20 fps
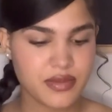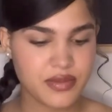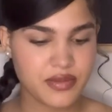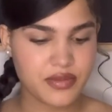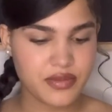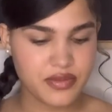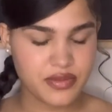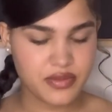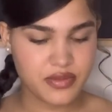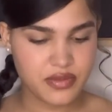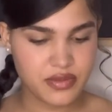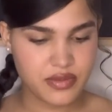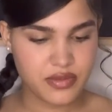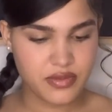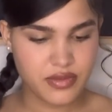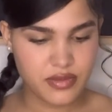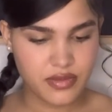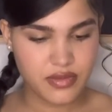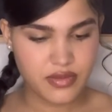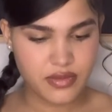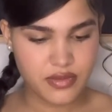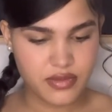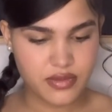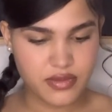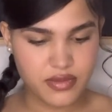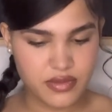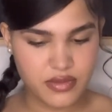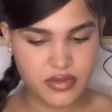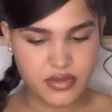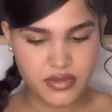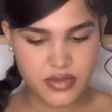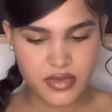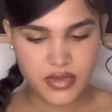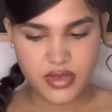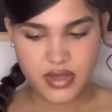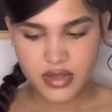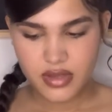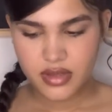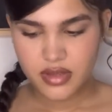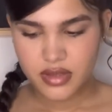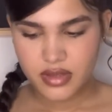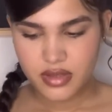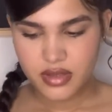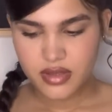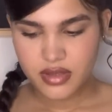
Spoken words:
(no one is talking)